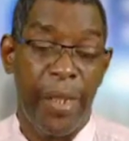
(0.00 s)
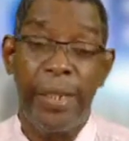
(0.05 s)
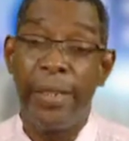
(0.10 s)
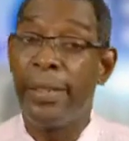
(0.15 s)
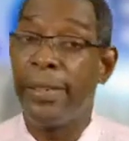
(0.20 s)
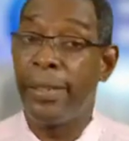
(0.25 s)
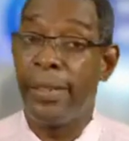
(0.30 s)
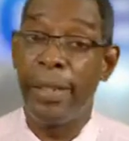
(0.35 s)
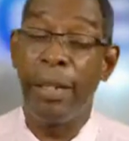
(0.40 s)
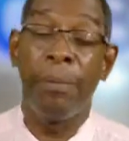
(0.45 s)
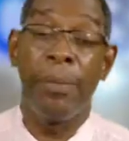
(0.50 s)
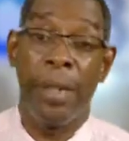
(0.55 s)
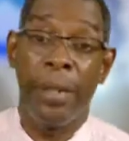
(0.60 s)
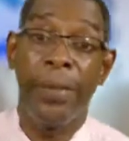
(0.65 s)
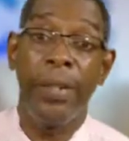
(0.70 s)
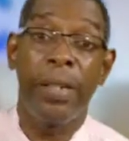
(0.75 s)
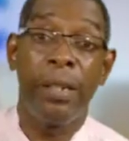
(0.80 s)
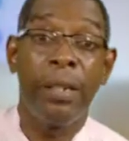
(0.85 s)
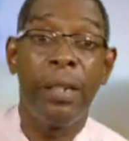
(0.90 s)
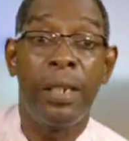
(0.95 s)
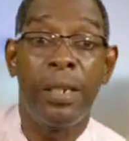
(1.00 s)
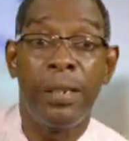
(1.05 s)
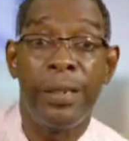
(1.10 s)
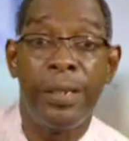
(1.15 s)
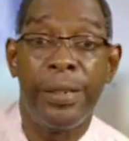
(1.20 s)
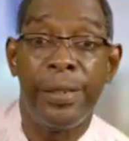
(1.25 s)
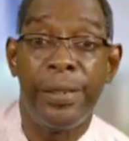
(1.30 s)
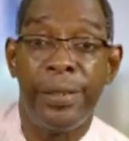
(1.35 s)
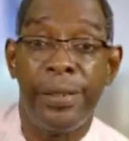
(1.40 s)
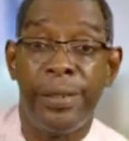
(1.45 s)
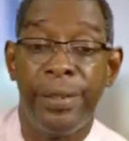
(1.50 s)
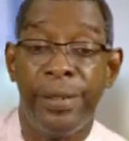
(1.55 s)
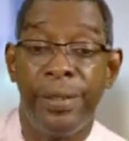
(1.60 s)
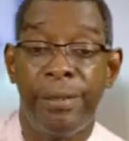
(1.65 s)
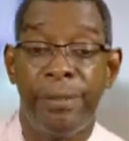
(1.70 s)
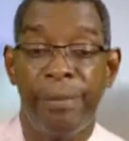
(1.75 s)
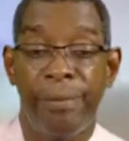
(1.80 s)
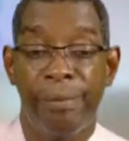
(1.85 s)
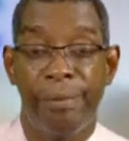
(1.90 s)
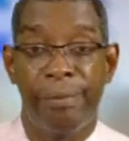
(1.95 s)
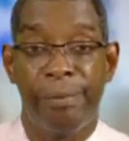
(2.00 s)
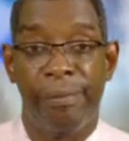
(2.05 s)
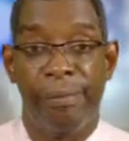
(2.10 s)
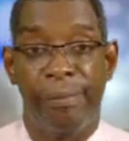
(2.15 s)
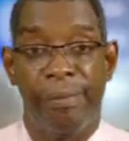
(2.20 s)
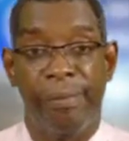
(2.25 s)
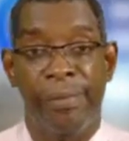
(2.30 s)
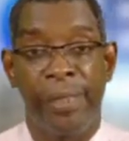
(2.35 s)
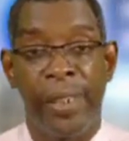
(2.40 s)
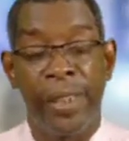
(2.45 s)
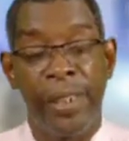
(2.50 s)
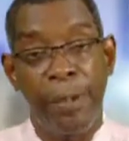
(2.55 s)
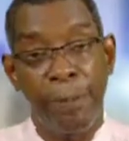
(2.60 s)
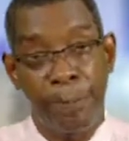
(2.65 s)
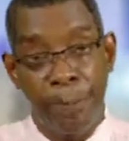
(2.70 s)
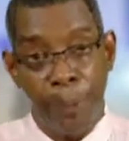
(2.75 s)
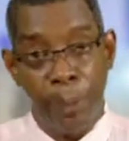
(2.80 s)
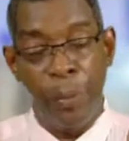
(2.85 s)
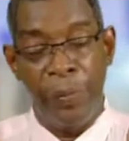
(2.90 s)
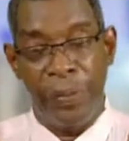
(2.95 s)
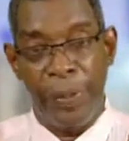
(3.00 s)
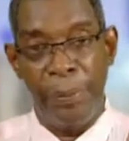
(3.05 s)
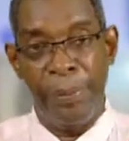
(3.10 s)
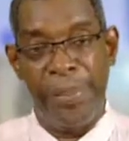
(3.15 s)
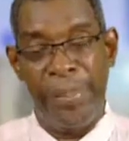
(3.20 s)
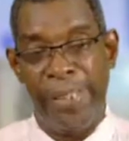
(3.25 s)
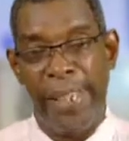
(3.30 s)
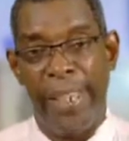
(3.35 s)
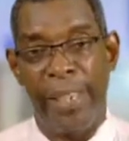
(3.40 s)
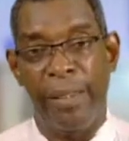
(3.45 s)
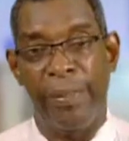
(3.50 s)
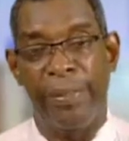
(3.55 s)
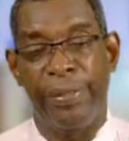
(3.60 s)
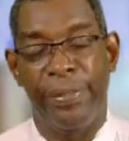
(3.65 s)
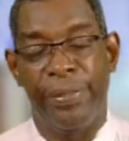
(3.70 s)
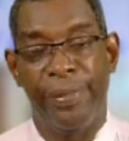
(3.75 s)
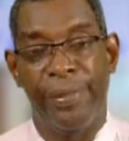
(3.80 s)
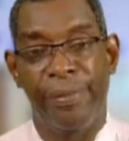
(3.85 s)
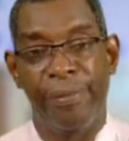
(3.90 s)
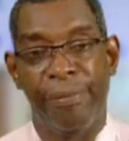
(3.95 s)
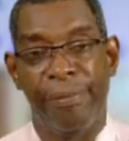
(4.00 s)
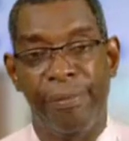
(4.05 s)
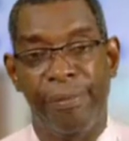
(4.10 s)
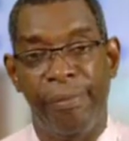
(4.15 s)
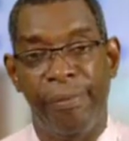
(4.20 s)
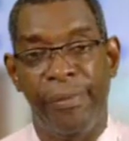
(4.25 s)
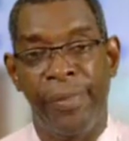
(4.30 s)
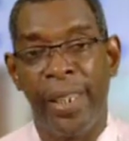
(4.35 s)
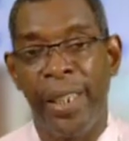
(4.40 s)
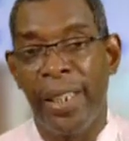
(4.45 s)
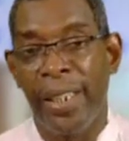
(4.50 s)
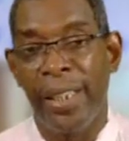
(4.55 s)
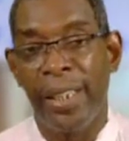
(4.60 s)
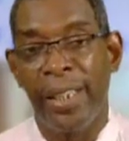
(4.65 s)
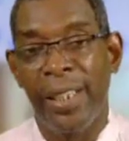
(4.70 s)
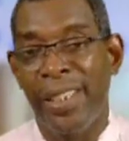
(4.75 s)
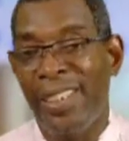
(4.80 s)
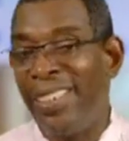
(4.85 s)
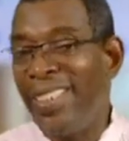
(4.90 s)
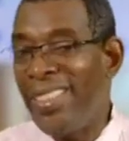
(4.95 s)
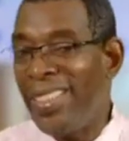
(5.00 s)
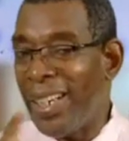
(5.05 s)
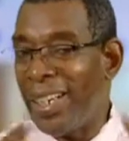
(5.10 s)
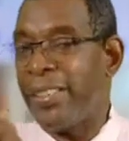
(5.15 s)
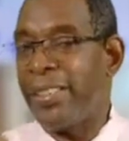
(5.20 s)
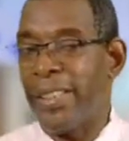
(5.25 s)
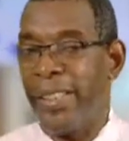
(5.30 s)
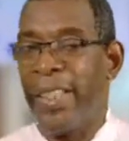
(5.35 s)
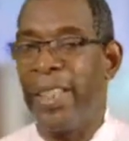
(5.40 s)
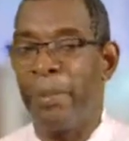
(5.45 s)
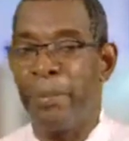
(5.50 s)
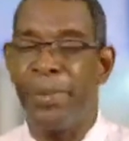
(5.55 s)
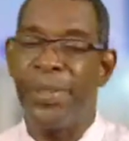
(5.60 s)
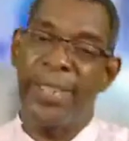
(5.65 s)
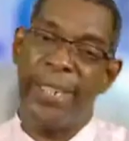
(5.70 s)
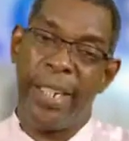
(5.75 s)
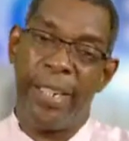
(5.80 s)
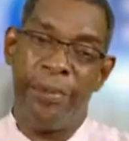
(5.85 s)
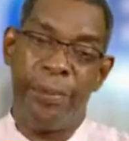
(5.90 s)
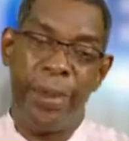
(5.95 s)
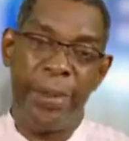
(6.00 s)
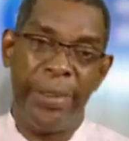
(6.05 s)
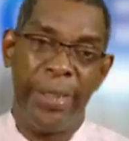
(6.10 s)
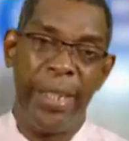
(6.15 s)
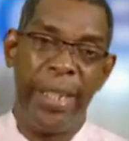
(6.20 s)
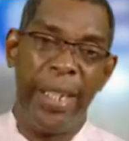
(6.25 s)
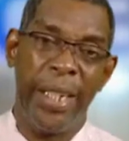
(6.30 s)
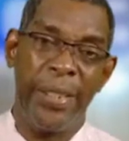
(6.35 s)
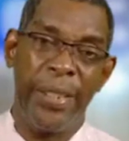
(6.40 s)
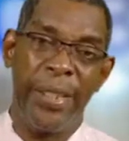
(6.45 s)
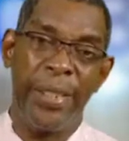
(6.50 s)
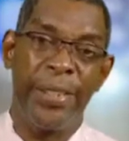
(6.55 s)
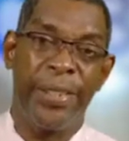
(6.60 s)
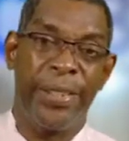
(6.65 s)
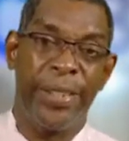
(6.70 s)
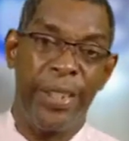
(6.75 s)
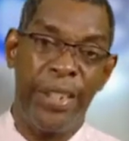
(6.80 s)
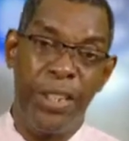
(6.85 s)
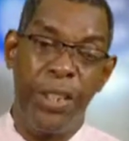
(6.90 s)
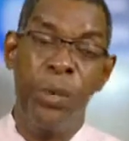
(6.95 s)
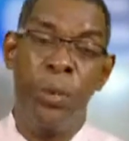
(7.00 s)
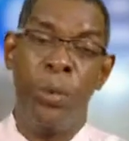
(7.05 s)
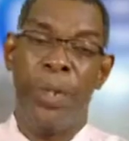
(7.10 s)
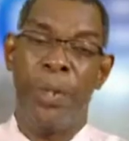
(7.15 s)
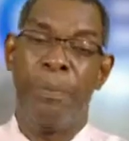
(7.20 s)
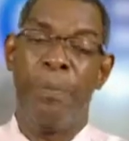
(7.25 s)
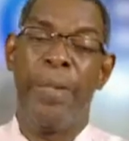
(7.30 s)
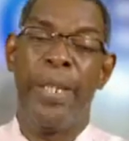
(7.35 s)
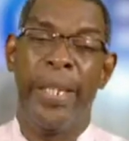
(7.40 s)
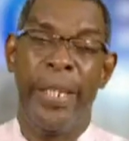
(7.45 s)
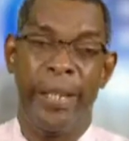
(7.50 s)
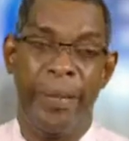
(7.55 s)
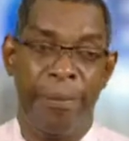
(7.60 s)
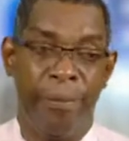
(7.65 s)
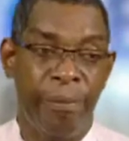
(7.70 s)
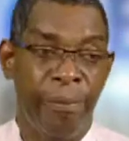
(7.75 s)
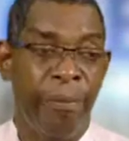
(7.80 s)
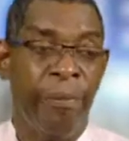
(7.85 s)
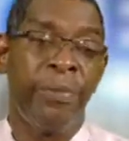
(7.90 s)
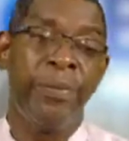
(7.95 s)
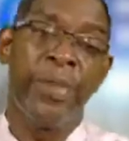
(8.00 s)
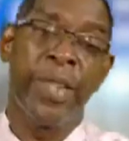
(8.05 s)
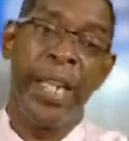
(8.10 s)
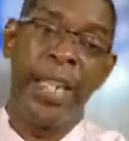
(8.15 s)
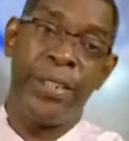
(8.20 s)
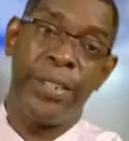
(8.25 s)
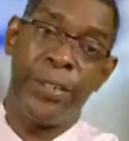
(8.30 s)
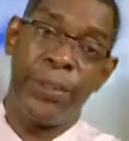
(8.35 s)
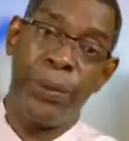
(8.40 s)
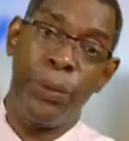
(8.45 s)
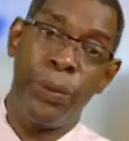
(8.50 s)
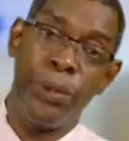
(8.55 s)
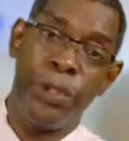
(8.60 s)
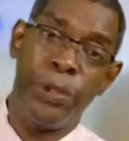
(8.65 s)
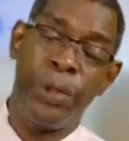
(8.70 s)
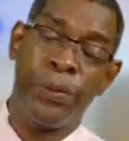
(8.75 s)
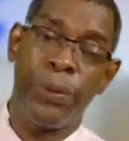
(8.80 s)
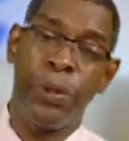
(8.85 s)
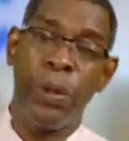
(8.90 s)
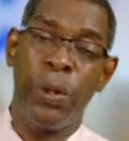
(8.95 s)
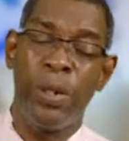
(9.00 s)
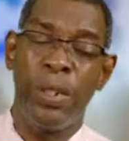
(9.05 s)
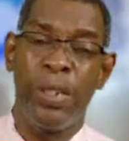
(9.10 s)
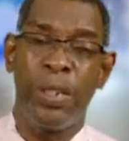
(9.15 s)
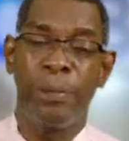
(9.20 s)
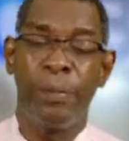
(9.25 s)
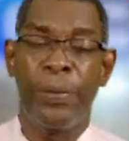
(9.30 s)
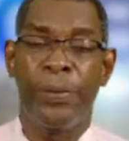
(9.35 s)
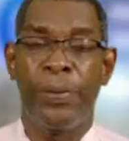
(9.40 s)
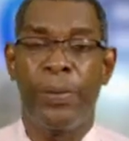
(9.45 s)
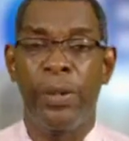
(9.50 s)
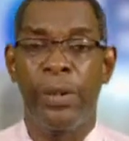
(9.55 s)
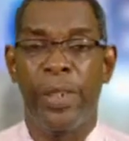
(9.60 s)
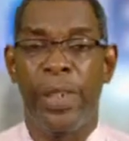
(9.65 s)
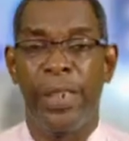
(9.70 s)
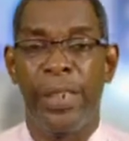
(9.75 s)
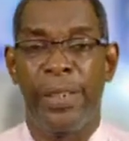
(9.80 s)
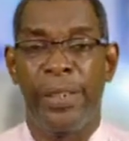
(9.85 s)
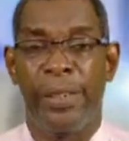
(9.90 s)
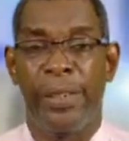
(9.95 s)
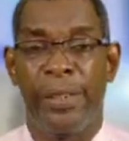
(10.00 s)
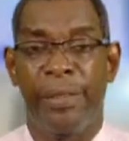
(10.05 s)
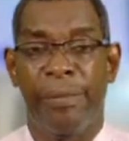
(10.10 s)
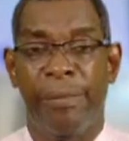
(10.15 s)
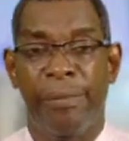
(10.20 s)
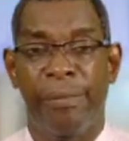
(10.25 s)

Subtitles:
some other gods, to prove himself, not to himself, but to others, to you and me, and to those who have gone on before us.